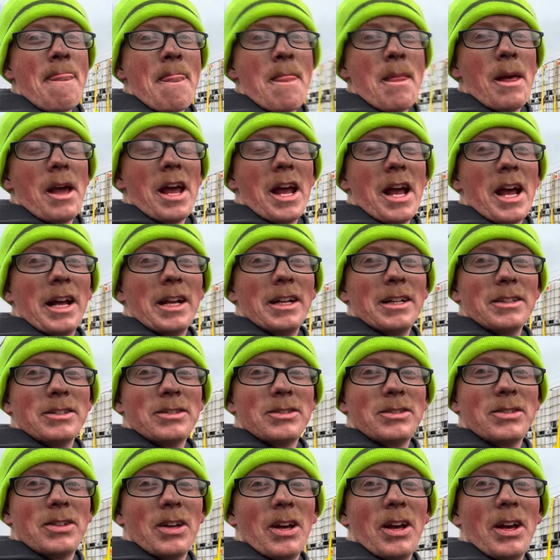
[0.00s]
And
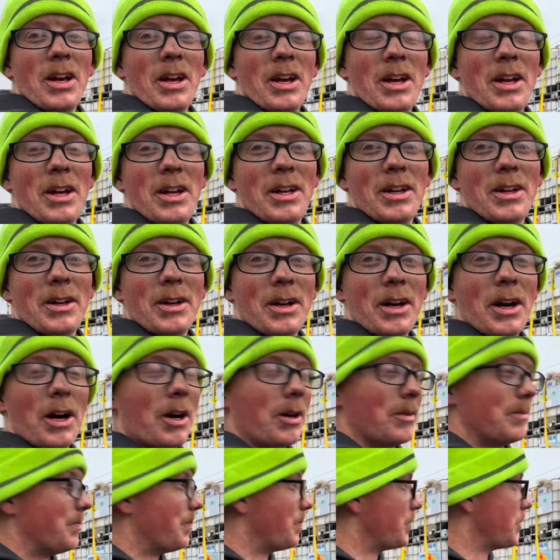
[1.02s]
it's
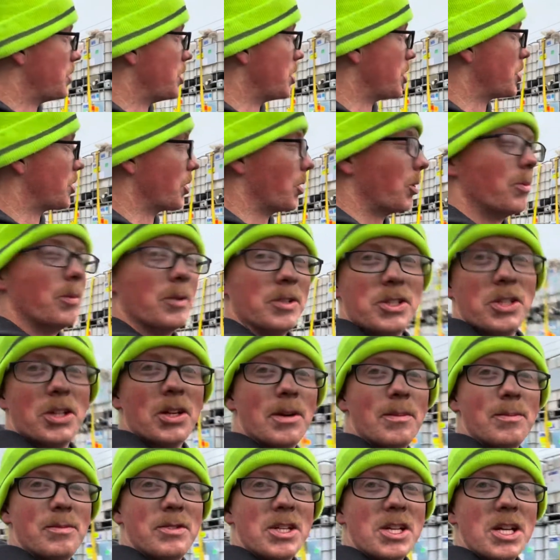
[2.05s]
just a whole bunch of
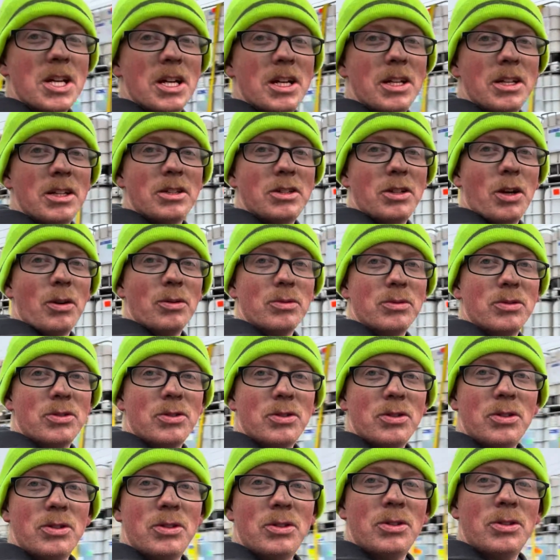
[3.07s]
empty totes.
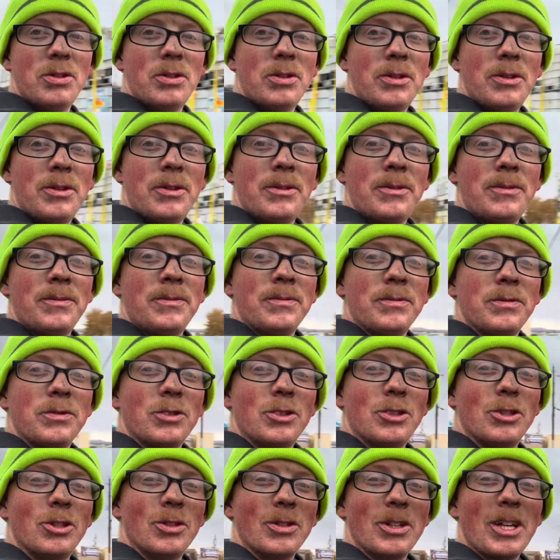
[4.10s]

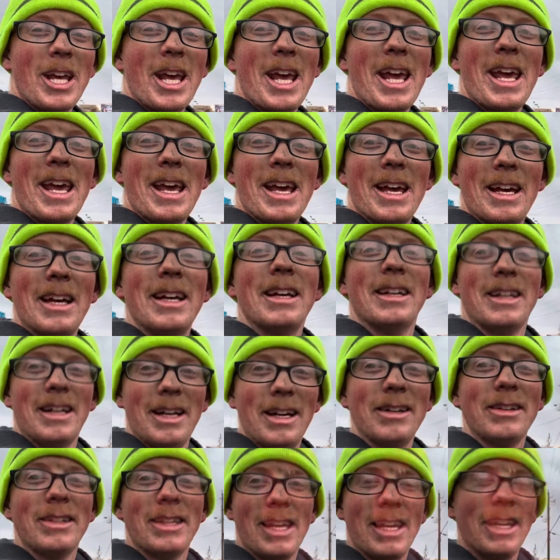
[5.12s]
So yeah,
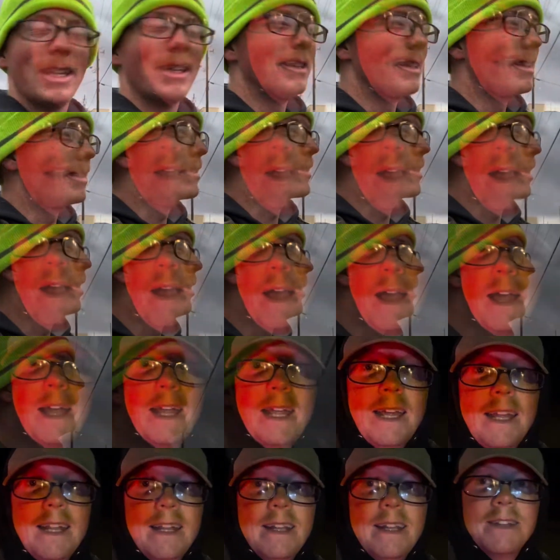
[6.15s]
hell yeah. All right,
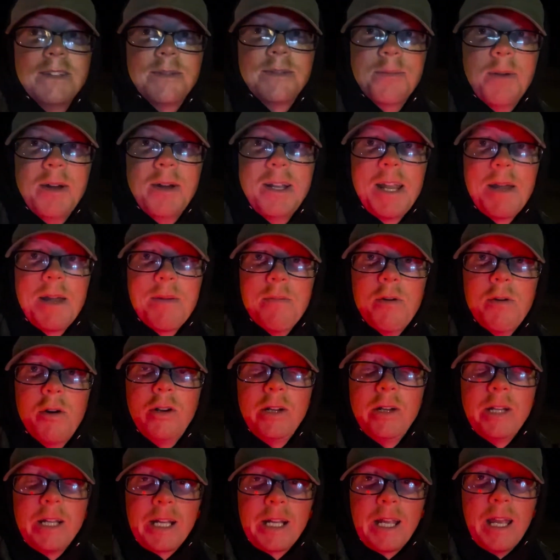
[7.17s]
it is Monday
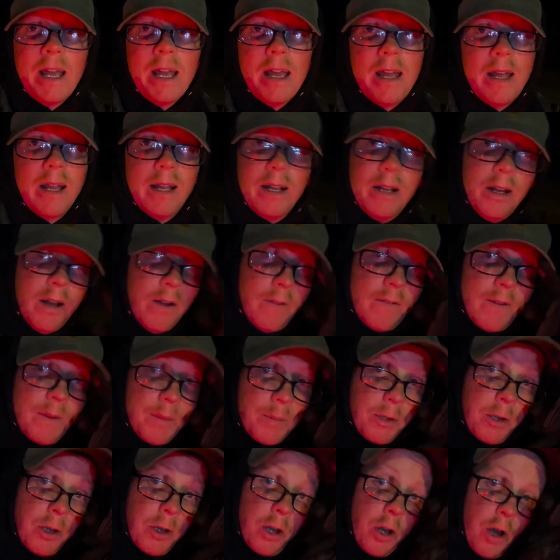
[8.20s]
morning,
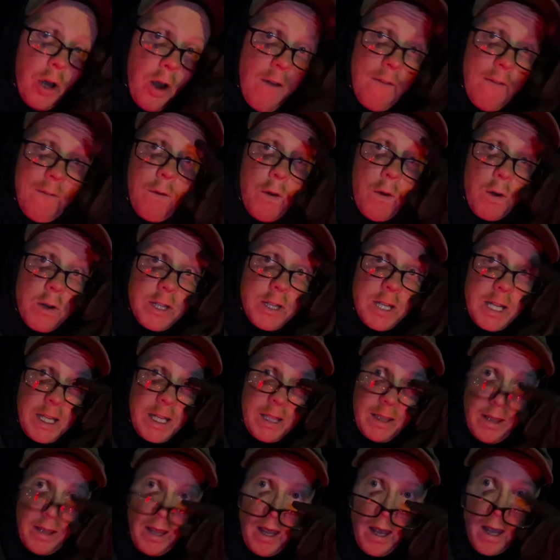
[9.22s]
November 14th.